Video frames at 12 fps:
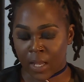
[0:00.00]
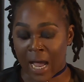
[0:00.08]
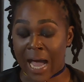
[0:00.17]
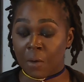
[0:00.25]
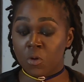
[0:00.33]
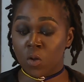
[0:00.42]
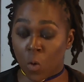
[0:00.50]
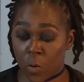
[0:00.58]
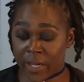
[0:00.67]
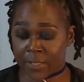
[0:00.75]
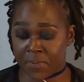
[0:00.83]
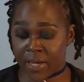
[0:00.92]
I will
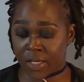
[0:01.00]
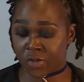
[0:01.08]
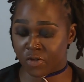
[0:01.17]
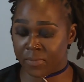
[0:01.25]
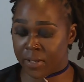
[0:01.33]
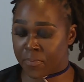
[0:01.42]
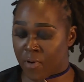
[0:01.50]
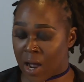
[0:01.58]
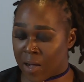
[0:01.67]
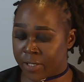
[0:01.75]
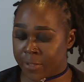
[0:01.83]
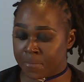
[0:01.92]
always be extremely
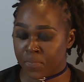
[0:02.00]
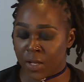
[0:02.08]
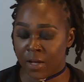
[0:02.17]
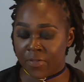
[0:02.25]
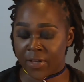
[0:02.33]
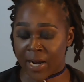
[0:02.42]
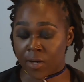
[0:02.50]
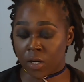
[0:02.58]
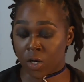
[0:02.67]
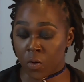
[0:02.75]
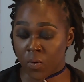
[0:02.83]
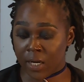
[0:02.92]
proud that I
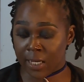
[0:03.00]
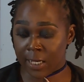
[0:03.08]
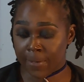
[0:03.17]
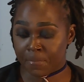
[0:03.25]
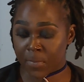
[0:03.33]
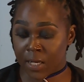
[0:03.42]
not only